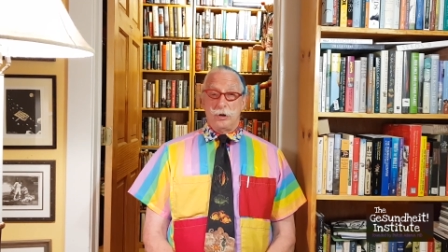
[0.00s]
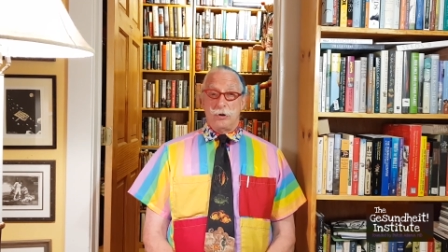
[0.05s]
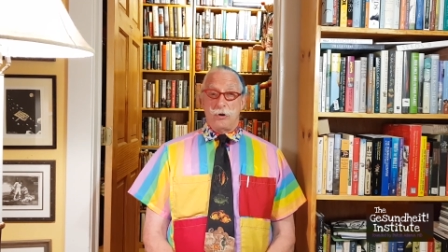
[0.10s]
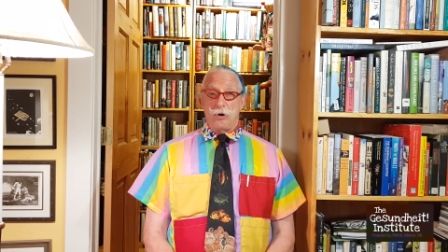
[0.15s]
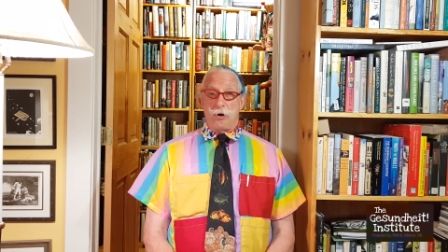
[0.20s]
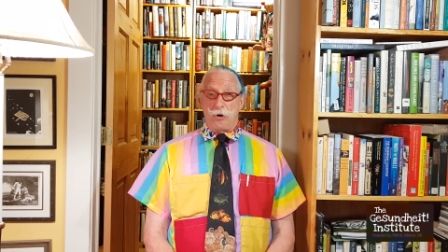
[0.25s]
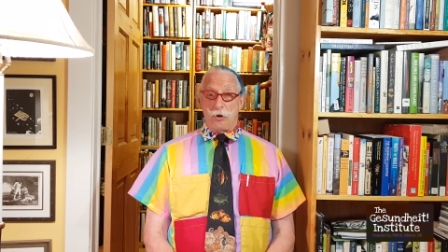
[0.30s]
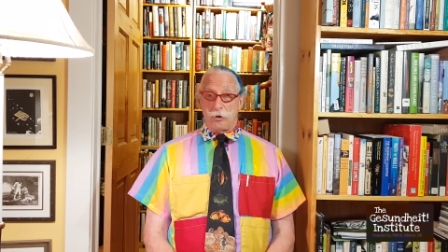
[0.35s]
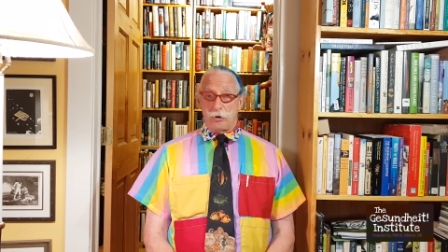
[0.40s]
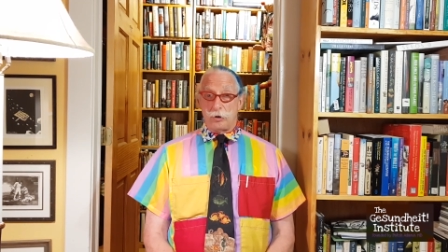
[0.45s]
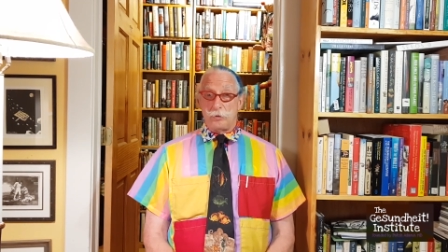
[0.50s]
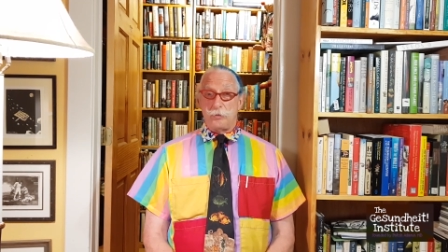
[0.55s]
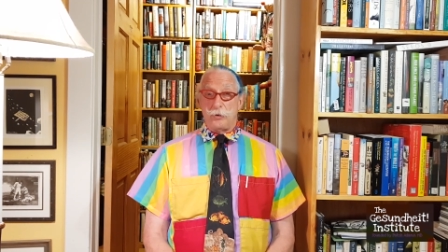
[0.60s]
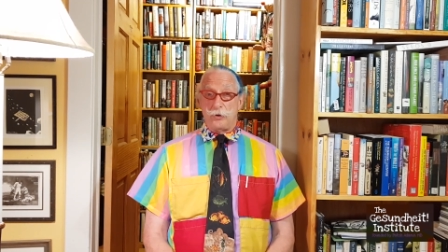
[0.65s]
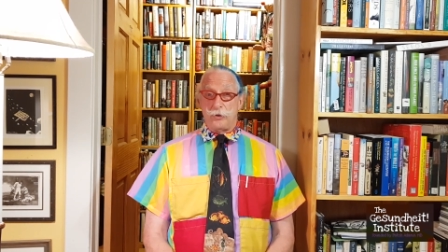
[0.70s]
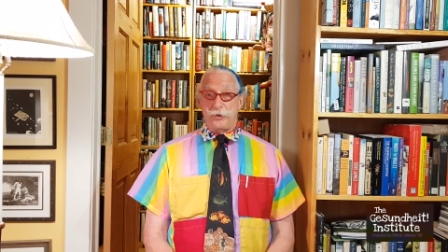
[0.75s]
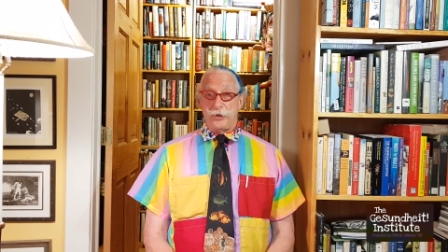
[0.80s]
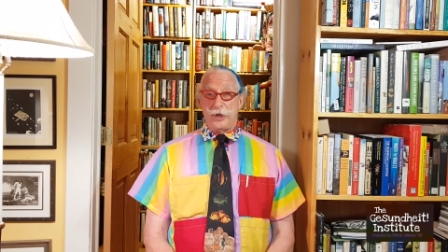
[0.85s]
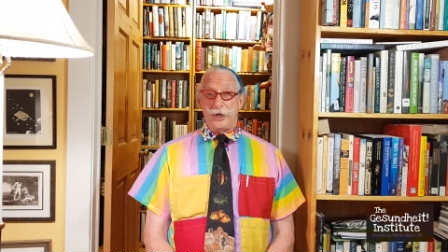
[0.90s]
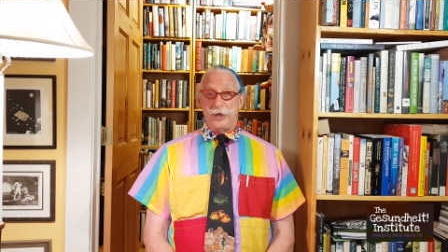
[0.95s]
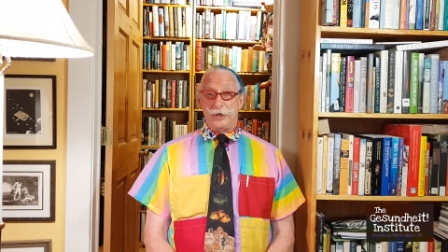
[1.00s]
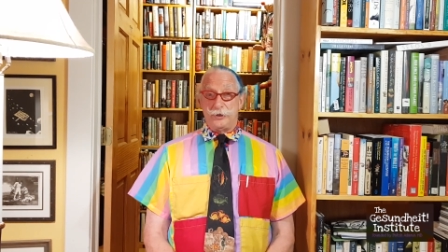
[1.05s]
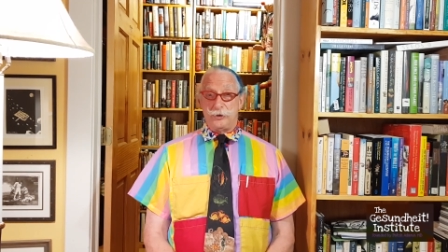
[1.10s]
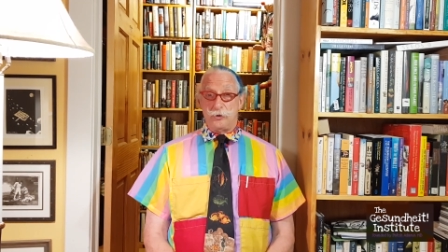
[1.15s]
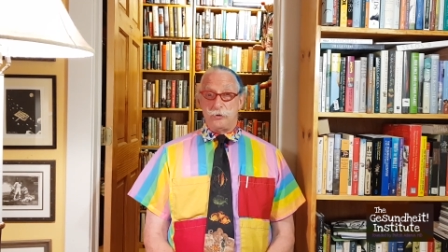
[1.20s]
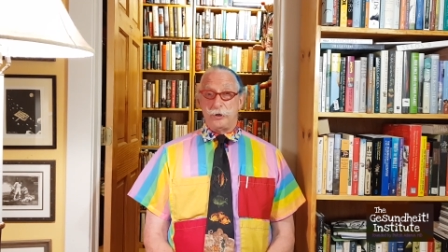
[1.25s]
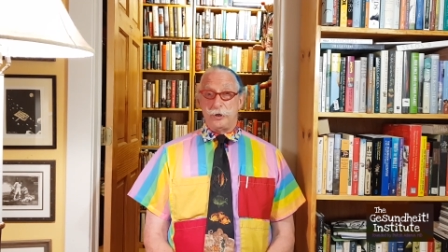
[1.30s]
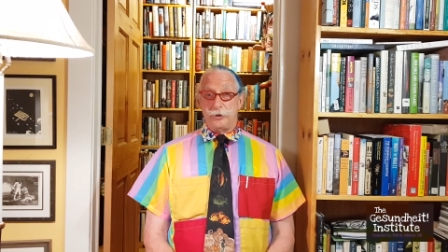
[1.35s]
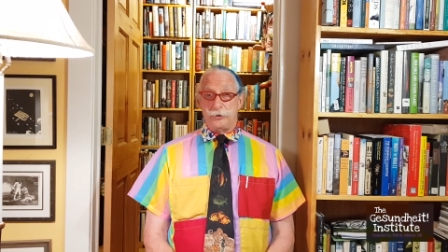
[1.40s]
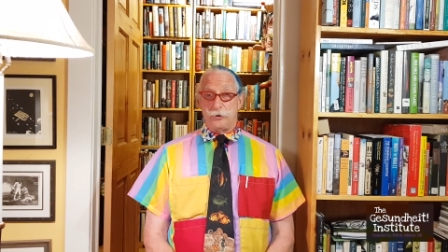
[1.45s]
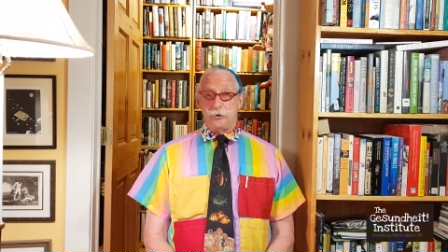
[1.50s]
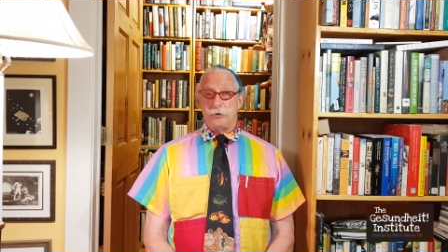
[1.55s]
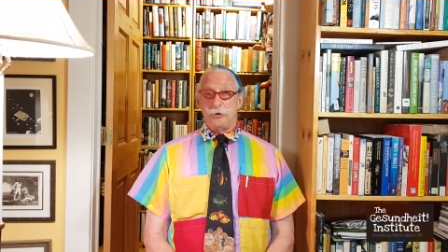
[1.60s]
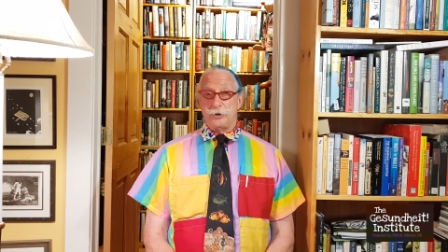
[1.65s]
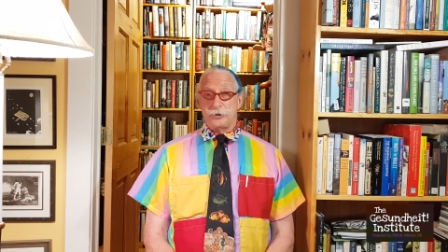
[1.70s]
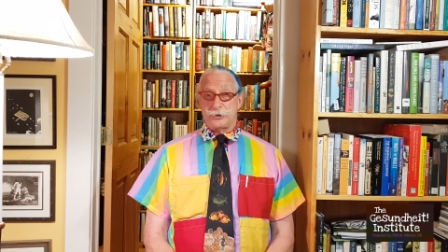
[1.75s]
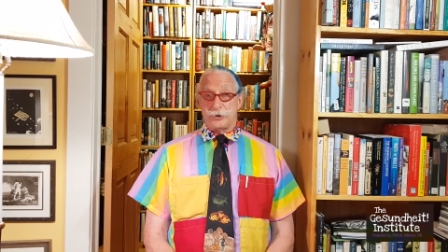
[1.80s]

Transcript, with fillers: horrible thing you can do to